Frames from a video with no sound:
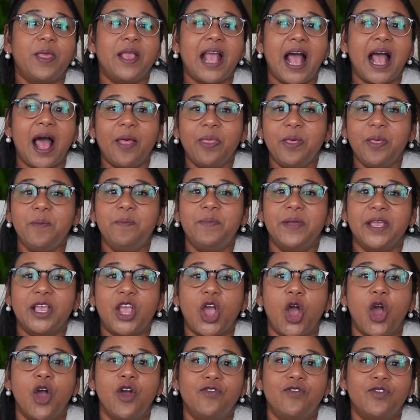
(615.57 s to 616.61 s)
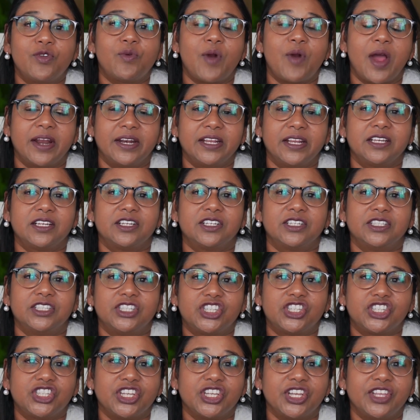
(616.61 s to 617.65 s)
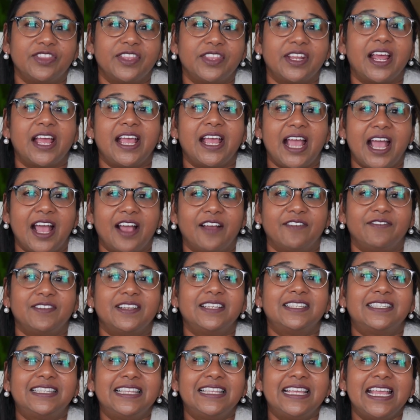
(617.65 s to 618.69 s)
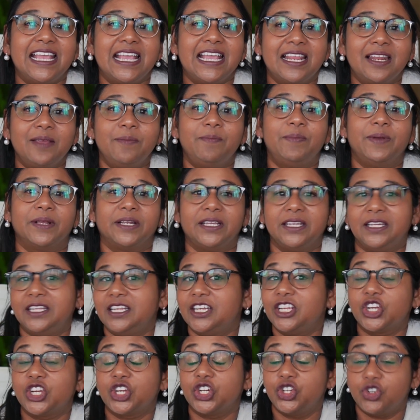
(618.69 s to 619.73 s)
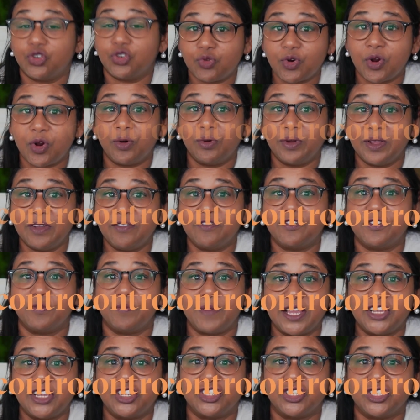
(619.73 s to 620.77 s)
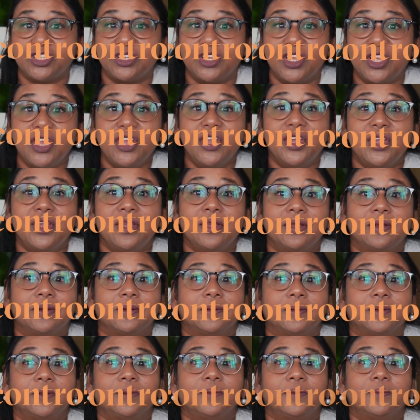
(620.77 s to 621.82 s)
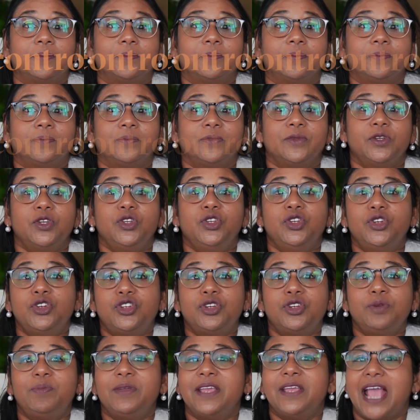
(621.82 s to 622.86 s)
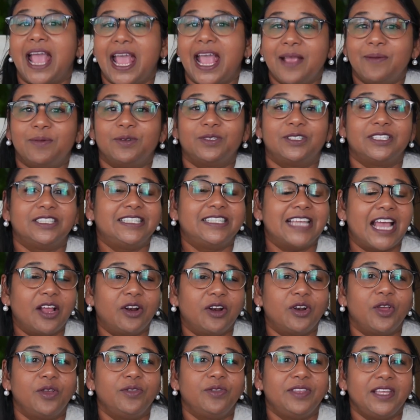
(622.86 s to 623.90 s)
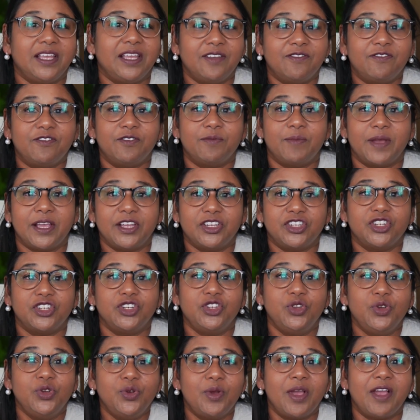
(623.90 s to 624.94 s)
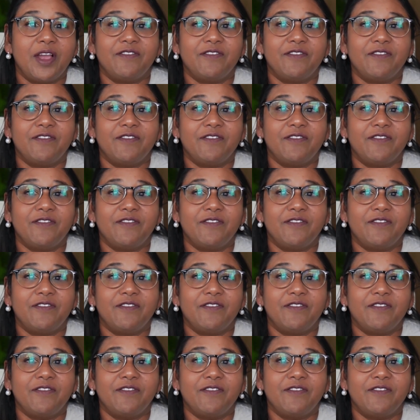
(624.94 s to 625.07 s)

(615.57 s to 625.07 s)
the other big overriding concern that I have is the inability to control information you should be able to download the information you